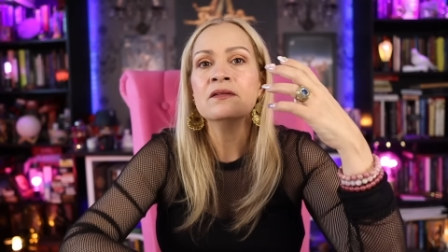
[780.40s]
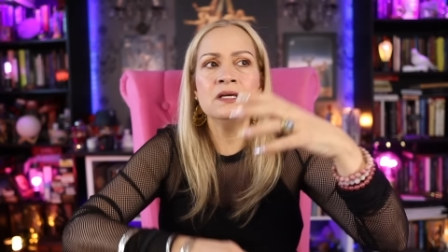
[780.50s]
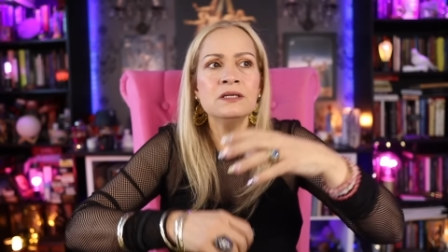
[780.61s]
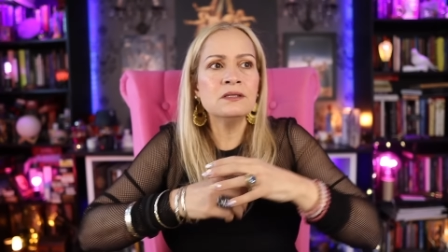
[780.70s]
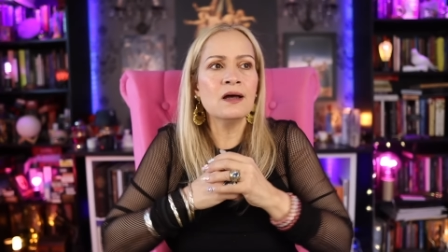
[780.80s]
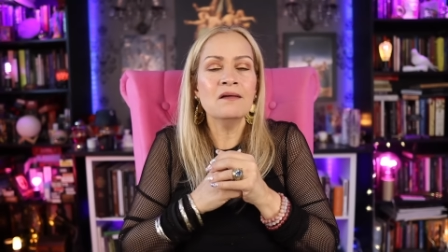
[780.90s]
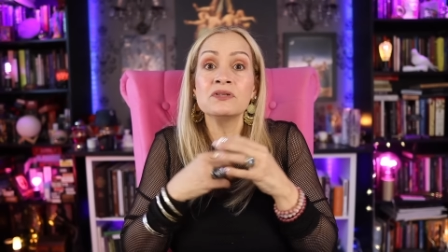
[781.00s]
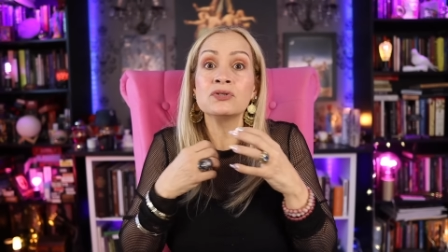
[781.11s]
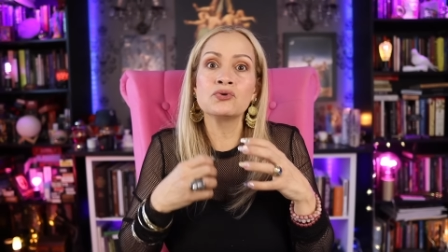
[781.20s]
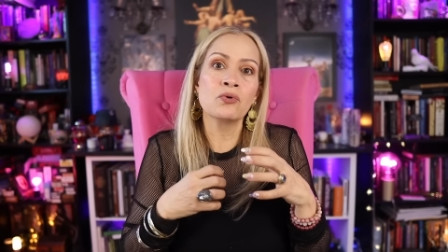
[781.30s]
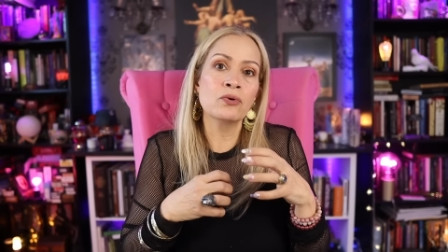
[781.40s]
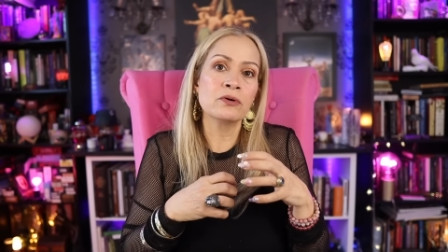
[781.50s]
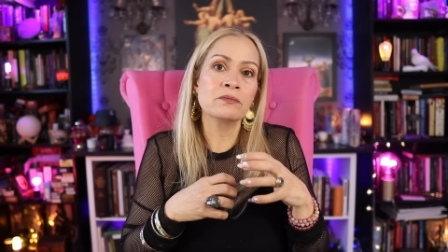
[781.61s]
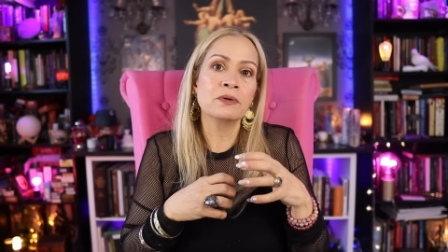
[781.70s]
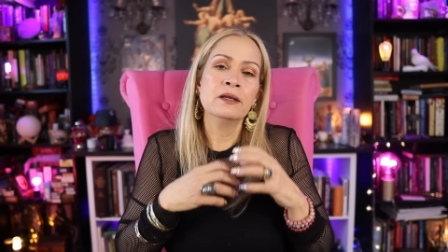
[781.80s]
things
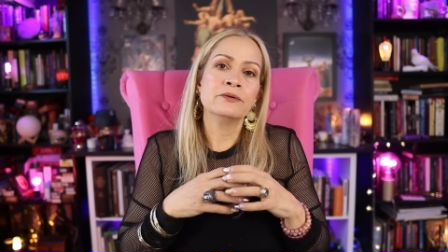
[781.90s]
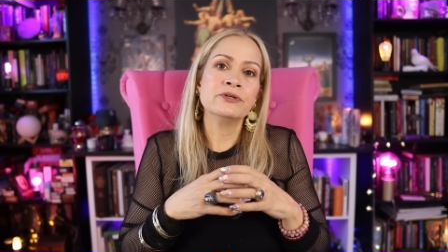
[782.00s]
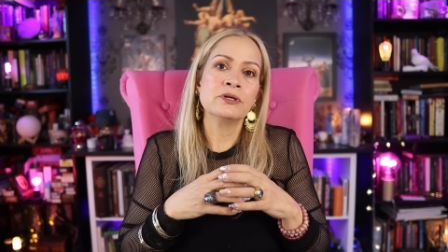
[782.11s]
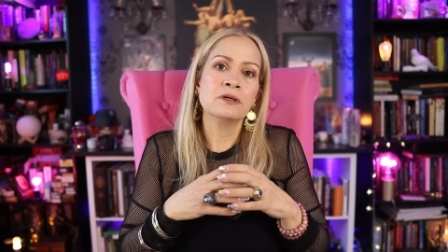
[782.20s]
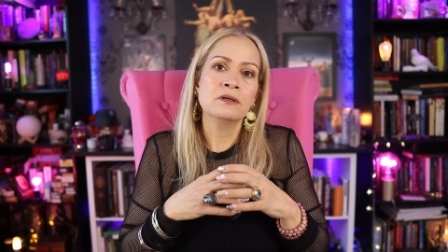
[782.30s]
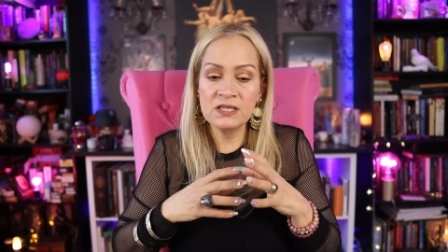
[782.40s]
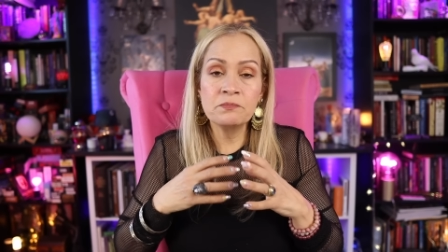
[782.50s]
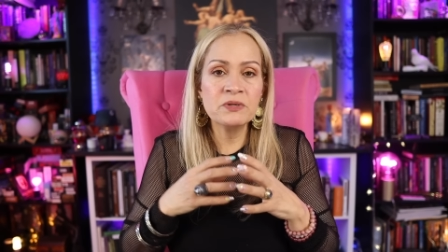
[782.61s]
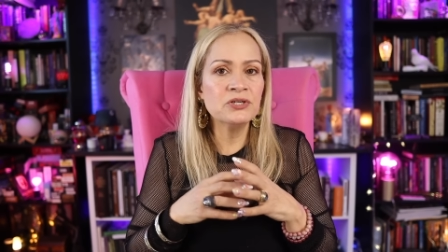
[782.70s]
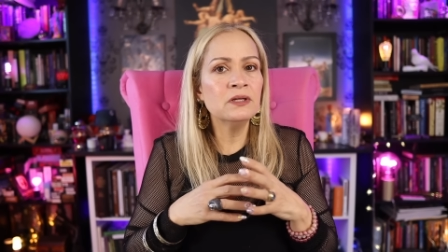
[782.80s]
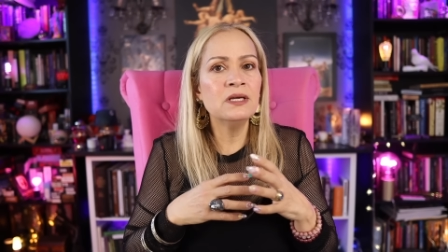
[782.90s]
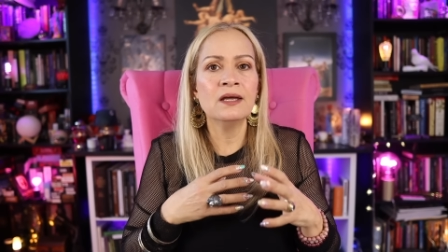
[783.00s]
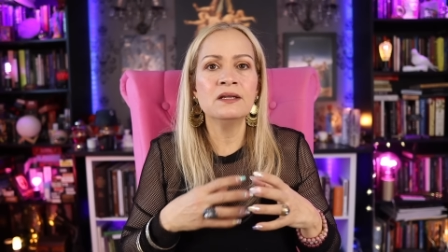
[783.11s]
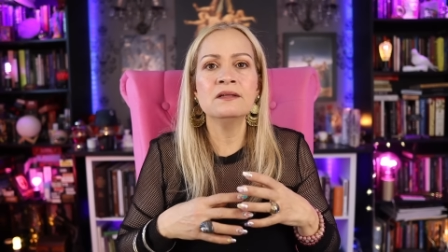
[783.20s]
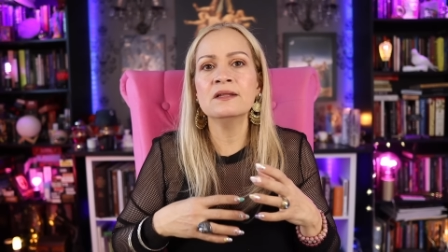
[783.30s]
absorb energy, especially
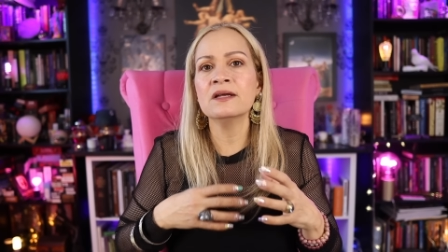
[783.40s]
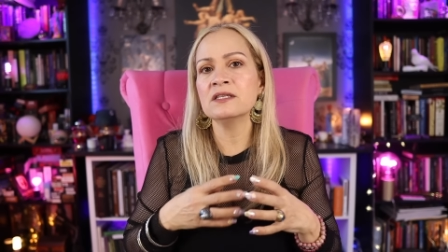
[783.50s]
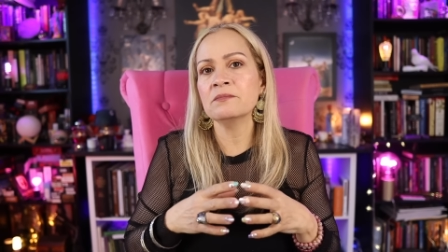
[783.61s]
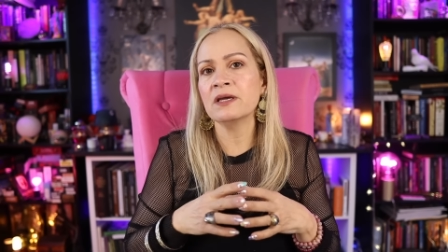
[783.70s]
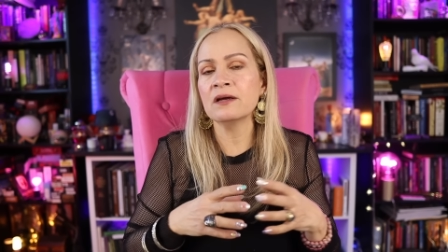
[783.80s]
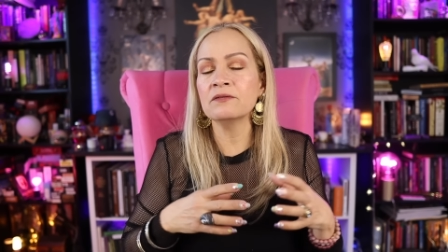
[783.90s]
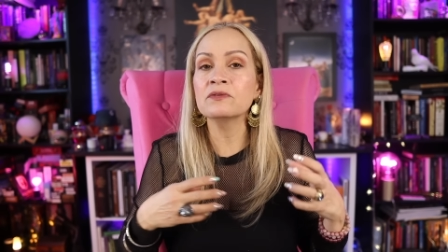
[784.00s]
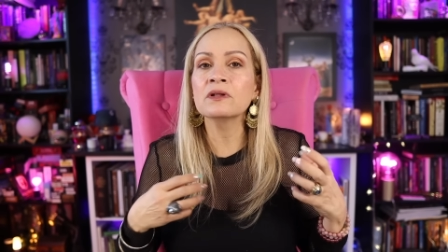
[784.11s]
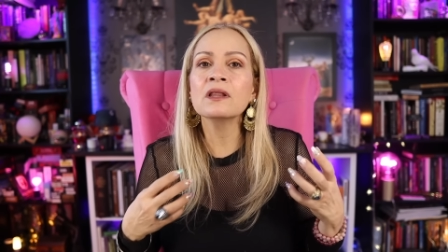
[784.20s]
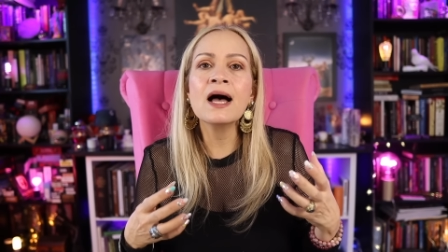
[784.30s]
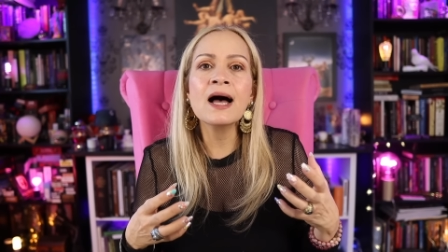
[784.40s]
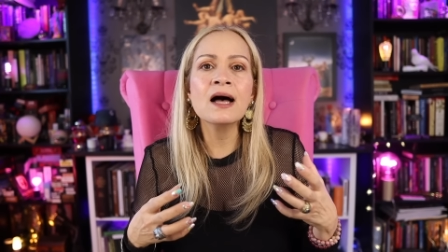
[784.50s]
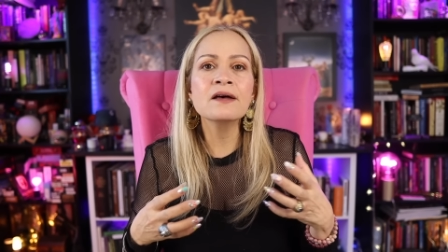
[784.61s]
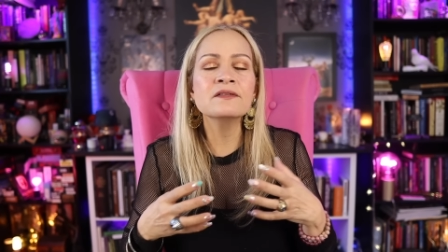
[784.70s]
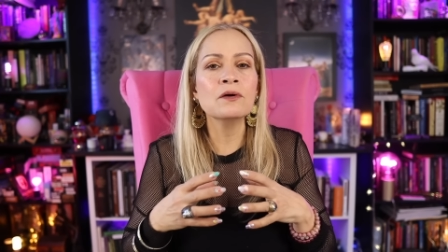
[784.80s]
anything that is made out of
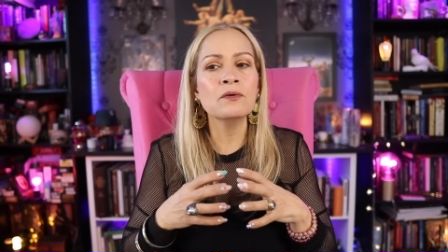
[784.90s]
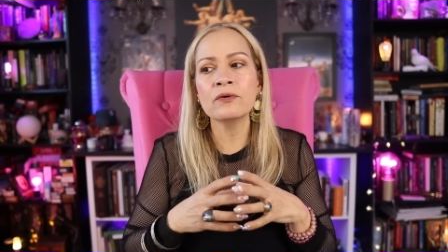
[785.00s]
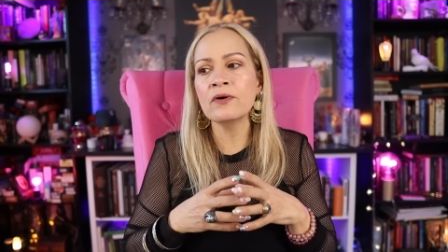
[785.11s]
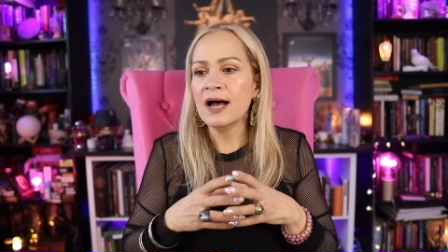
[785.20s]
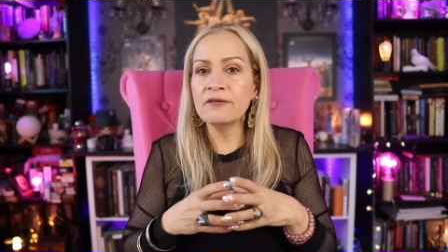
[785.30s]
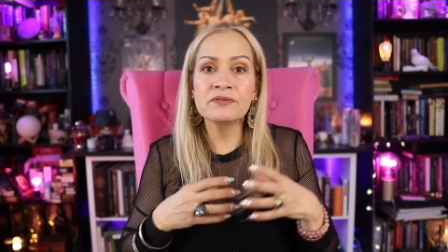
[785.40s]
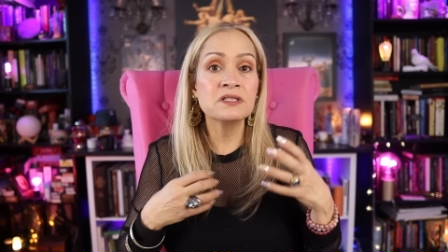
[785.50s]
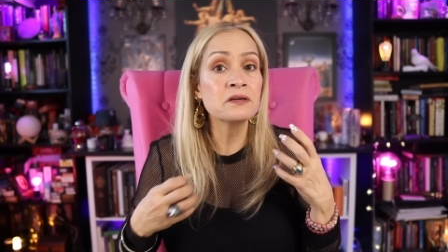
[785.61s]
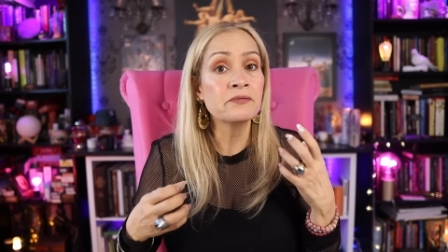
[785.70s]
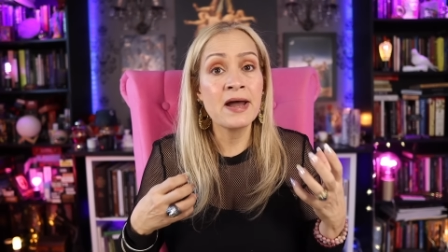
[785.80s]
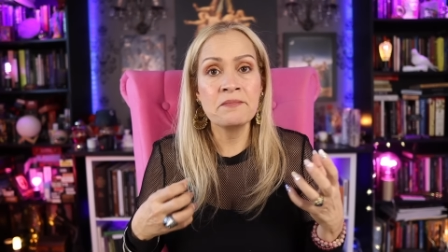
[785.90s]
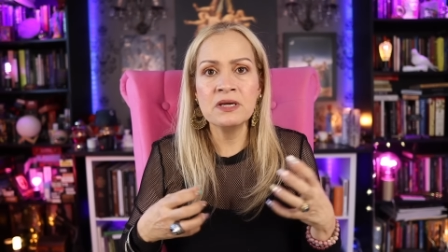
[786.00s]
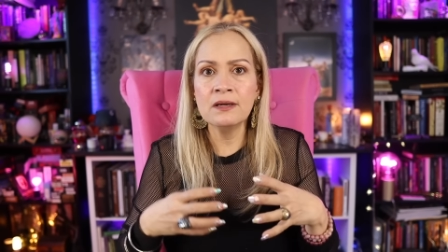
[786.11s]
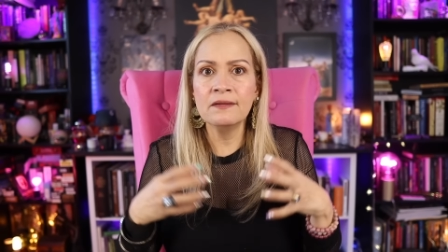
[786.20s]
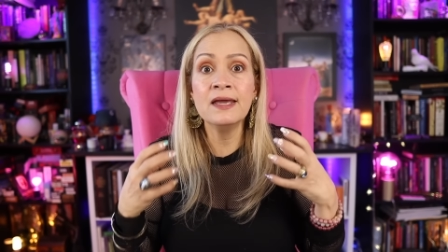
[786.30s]
glass or out of ceramic.